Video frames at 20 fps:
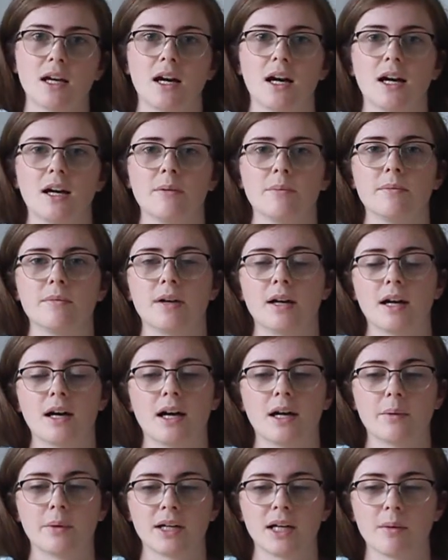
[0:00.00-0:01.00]
Um,
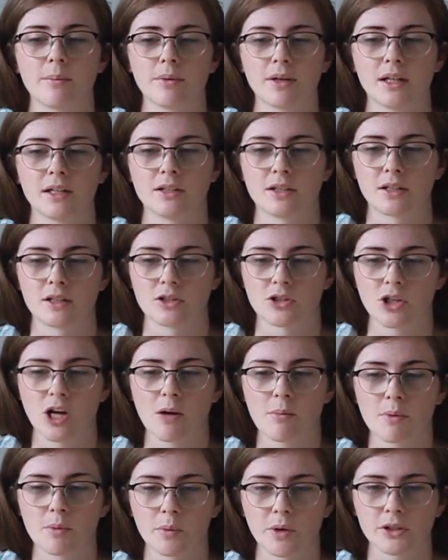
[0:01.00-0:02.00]
I went up into the
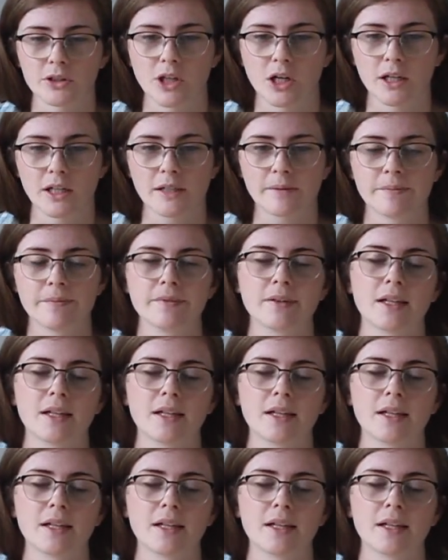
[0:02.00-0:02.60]
shop and worked on it.